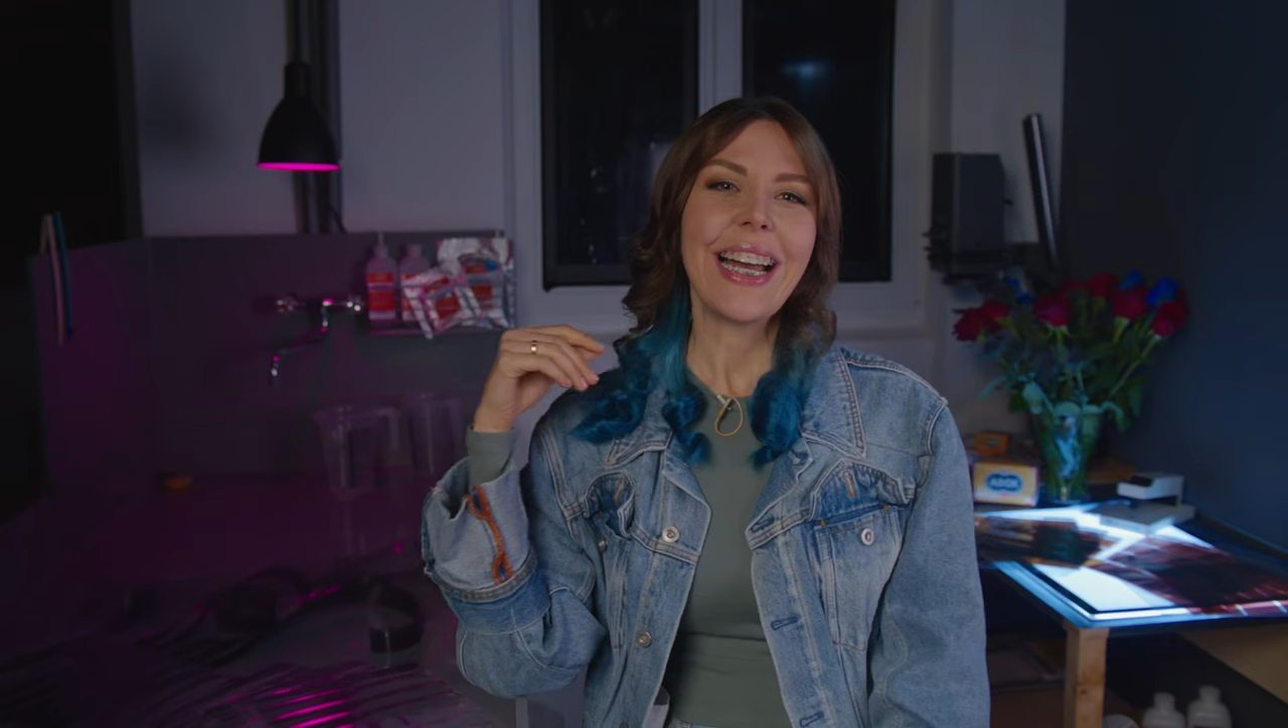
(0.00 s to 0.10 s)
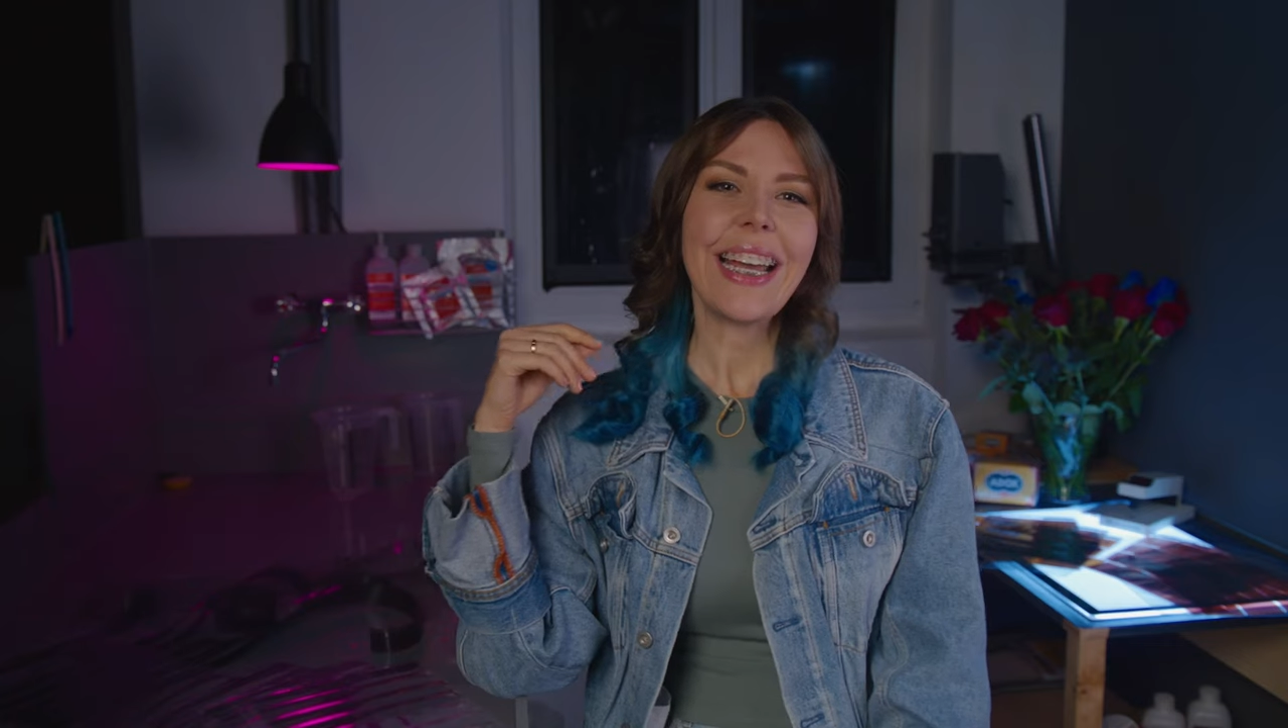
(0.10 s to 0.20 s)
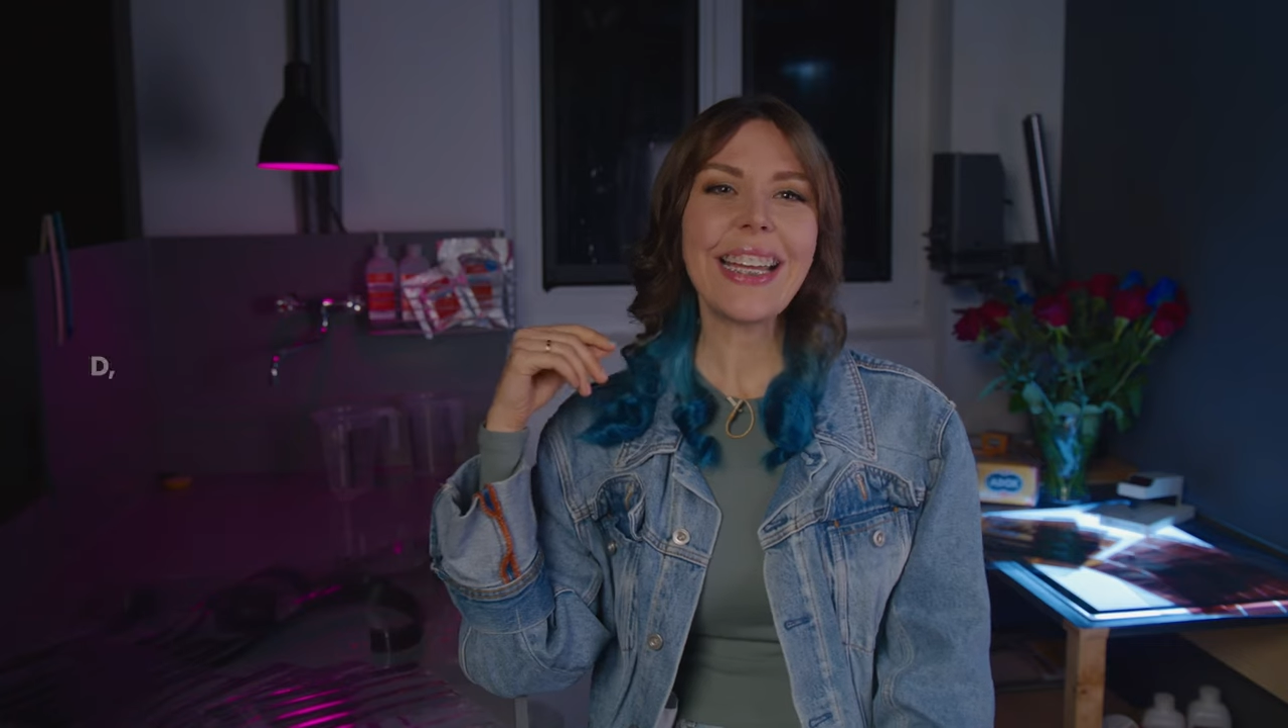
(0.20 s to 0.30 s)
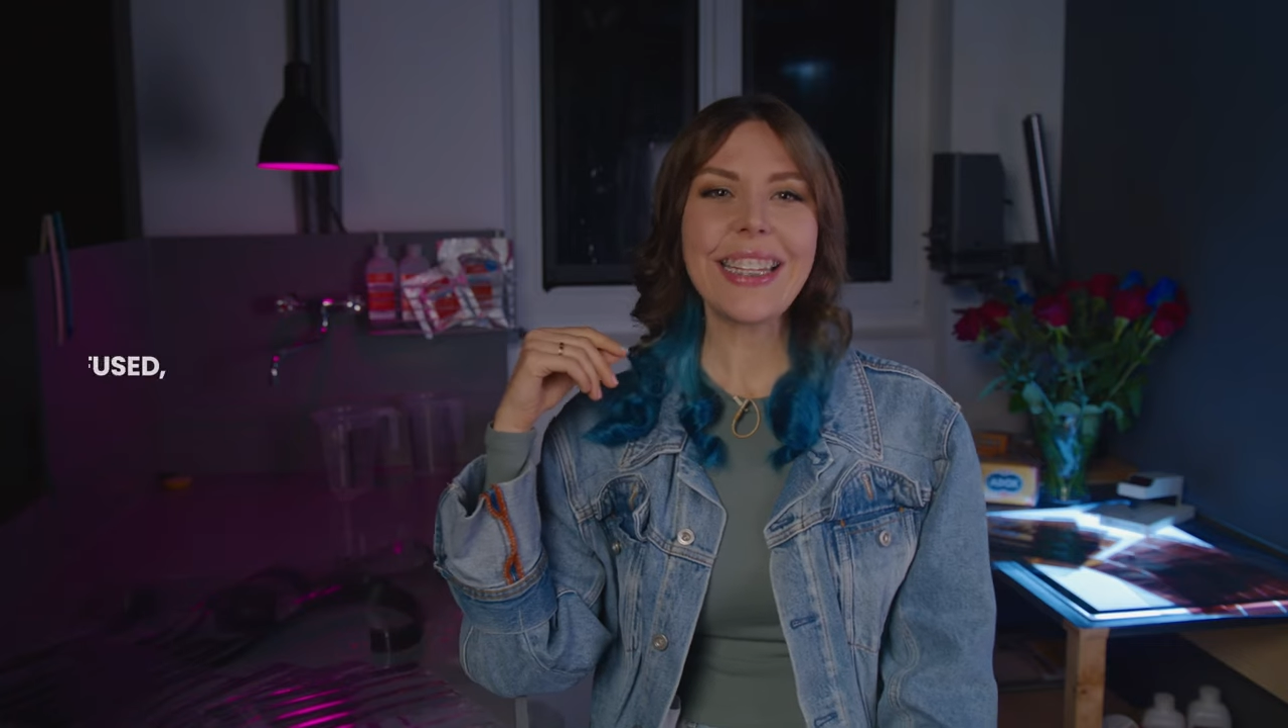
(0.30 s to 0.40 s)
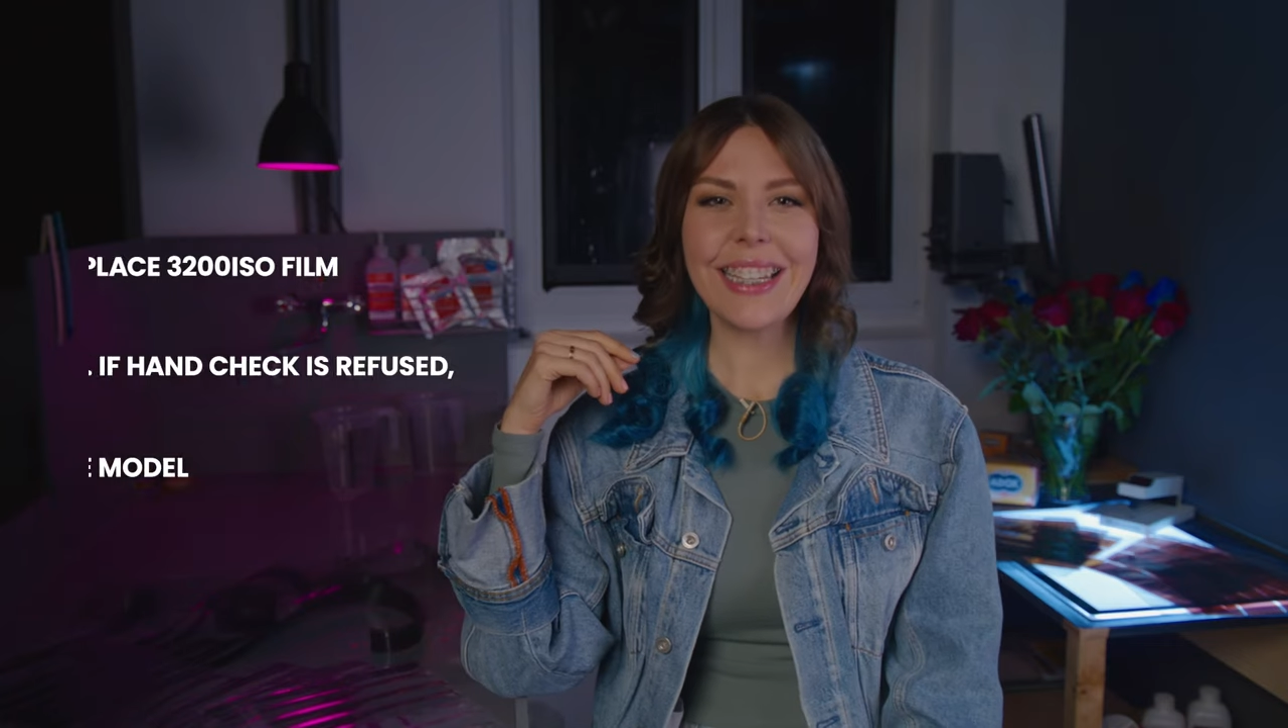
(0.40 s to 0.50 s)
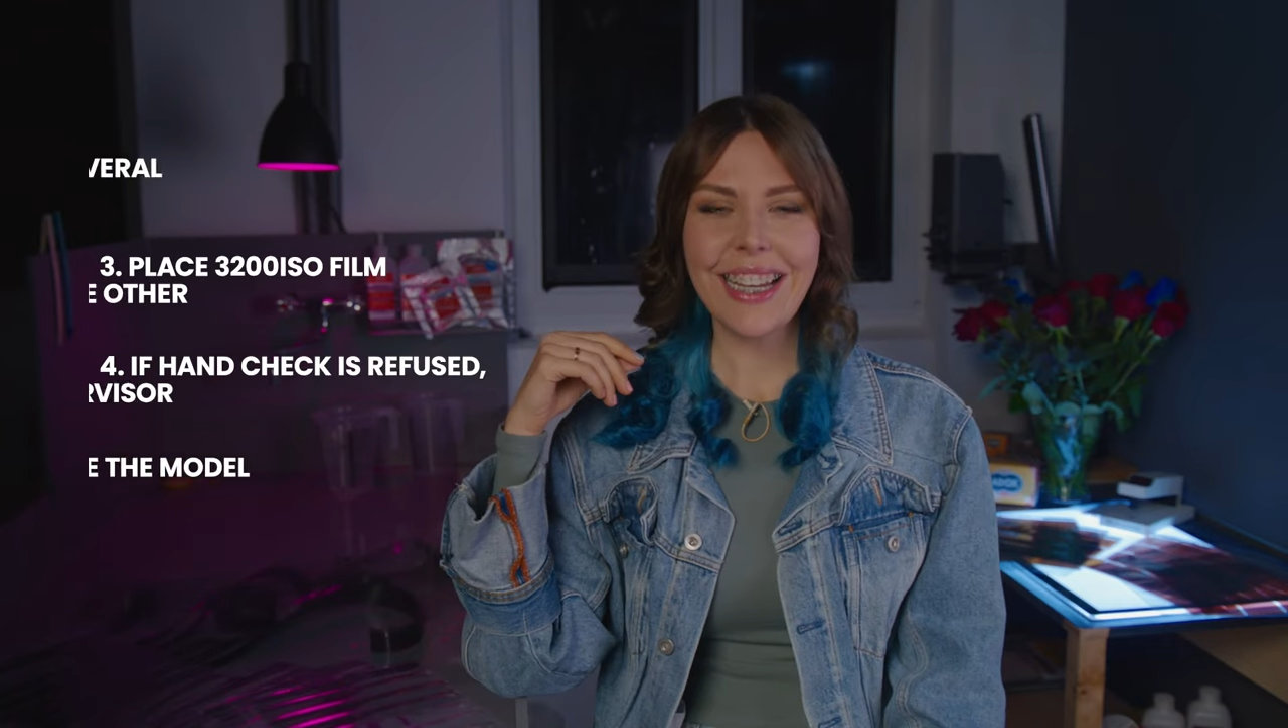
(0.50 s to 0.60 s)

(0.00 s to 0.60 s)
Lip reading: In